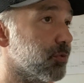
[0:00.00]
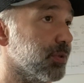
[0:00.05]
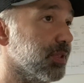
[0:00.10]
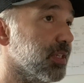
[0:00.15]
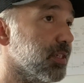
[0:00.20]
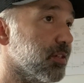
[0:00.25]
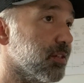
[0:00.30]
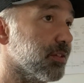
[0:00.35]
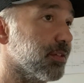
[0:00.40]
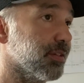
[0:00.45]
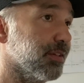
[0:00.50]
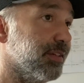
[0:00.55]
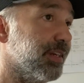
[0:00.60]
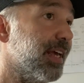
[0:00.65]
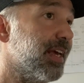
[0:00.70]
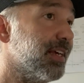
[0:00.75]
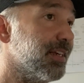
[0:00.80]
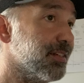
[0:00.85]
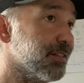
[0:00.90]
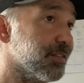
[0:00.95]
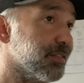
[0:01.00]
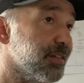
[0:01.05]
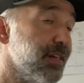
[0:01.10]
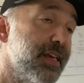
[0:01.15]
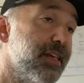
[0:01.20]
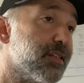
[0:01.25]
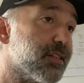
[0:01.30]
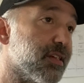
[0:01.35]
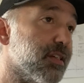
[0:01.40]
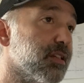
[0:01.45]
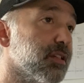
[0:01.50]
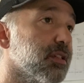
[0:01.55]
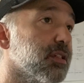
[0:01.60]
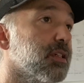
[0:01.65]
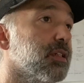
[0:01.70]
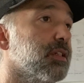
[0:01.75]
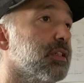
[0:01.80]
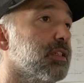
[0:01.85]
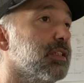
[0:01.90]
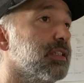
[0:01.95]
religion today is nascent,
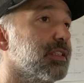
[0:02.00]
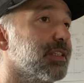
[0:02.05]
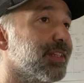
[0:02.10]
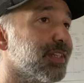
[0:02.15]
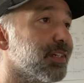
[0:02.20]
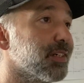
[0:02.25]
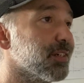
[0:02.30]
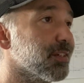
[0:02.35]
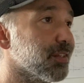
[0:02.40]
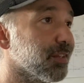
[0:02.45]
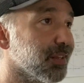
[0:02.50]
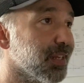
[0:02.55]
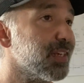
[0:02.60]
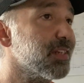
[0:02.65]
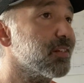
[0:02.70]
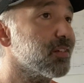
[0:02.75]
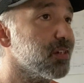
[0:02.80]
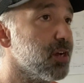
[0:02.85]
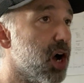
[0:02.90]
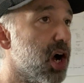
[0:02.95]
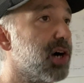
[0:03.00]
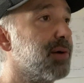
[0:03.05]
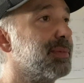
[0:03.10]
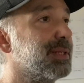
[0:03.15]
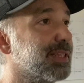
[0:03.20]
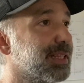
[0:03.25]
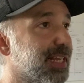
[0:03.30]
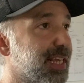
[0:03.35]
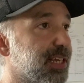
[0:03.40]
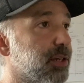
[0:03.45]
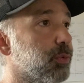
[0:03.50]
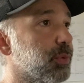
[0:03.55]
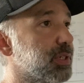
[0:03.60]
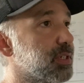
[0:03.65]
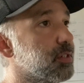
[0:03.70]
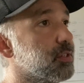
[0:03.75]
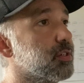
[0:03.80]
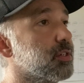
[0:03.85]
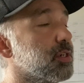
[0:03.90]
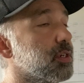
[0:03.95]
there is less common
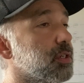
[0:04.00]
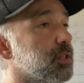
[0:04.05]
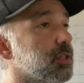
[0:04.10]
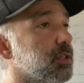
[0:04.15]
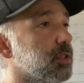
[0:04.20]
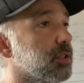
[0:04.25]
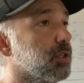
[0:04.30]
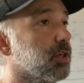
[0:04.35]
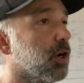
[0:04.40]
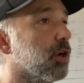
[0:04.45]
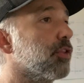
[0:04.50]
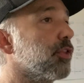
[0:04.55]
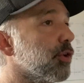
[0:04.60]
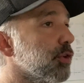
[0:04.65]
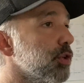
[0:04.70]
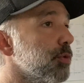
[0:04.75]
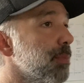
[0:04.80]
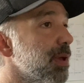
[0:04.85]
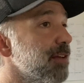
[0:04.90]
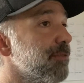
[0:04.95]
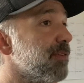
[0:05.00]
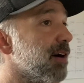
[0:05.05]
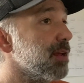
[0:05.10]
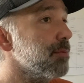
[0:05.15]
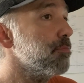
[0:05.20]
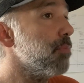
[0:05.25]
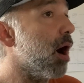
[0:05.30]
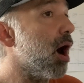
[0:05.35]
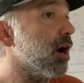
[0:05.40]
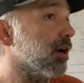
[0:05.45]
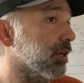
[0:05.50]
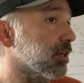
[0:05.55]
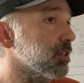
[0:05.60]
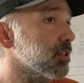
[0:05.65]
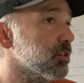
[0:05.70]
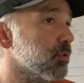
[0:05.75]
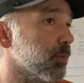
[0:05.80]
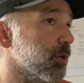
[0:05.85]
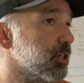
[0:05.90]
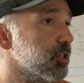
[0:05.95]
language, although you may find
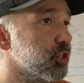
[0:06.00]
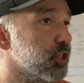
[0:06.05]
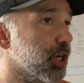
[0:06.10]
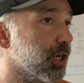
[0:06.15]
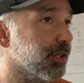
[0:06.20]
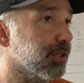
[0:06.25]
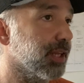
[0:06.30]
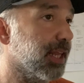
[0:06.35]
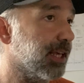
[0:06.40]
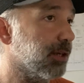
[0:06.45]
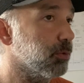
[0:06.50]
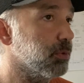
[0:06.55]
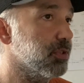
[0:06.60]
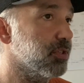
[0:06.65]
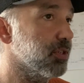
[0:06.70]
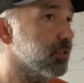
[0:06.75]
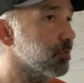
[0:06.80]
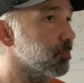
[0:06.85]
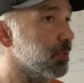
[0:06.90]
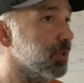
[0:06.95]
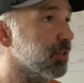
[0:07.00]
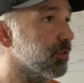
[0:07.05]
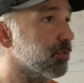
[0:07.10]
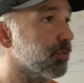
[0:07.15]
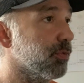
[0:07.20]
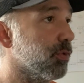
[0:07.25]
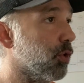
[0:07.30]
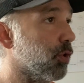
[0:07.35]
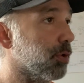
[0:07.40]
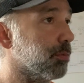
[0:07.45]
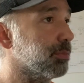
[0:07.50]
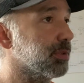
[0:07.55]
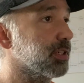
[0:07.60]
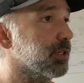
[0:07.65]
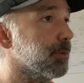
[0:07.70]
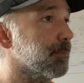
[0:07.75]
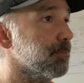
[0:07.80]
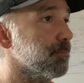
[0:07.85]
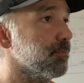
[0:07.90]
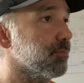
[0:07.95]
pockets where shared language is being formed.
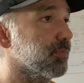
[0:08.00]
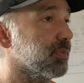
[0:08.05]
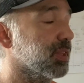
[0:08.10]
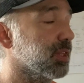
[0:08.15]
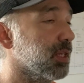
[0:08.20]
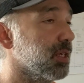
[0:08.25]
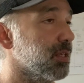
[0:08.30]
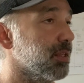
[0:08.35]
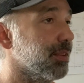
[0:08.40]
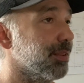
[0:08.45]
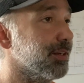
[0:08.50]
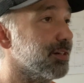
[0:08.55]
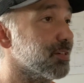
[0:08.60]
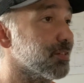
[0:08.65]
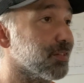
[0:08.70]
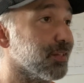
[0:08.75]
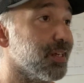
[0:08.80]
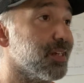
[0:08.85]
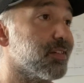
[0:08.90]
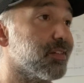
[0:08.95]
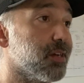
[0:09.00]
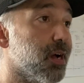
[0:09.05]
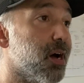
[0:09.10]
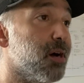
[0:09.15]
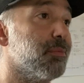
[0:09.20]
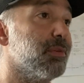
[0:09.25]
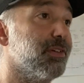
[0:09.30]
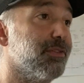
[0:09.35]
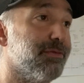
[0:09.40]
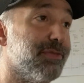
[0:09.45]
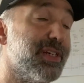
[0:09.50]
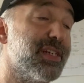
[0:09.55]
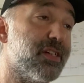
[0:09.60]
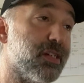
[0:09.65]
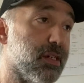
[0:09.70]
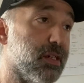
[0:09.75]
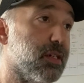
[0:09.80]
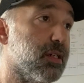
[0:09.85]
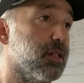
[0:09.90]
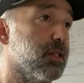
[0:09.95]
There is less common
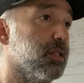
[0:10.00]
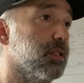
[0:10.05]
vision,